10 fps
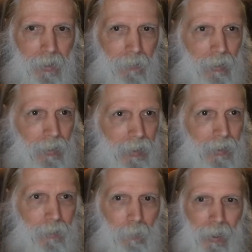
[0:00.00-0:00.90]
of our
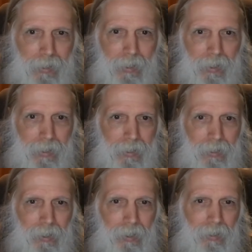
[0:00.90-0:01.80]
cleansing process.
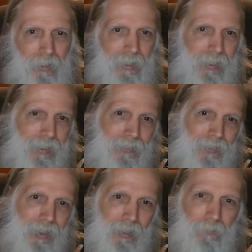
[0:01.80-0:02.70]
You see,
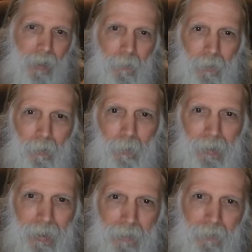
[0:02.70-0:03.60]
I have come to
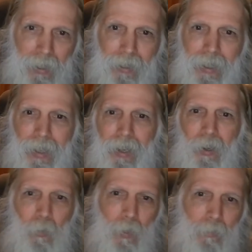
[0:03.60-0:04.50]
believe that
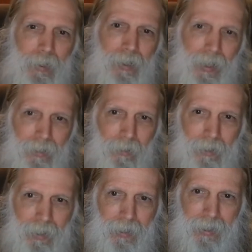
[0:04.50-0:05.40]
when we
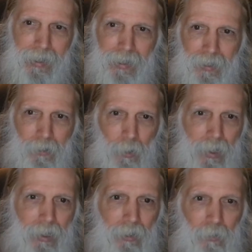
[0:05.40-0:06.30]
diagnose disease and
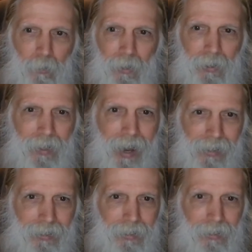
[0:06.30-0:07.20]
treat it with a
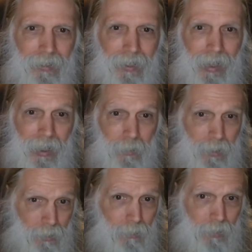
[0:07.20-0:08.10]
toxin, as we
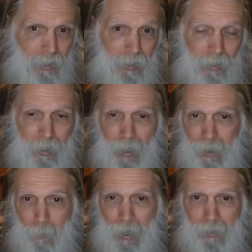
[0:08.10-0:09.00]
do routinely in
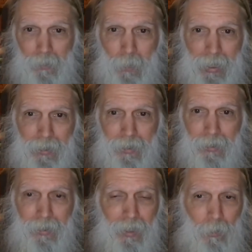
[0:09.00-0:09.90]
allopathic
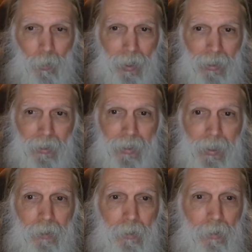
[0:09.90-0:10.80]
medicine, we're actually
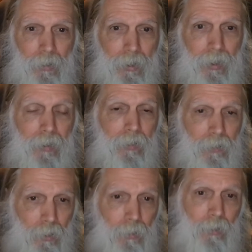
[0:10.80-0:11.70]
introducing
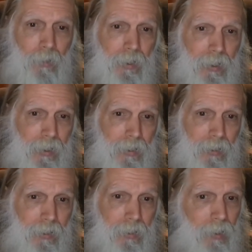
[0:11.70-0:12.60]
two new
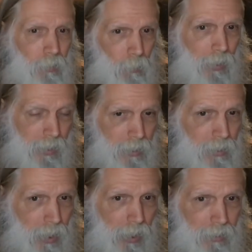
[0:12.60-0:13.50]
diseases. One is the
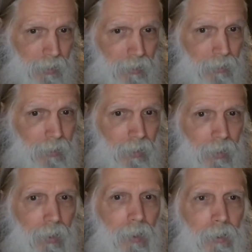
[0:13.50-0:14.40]
toxin,
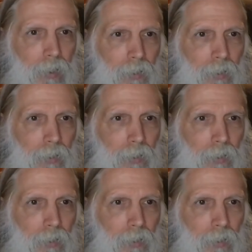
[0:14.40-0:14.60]
the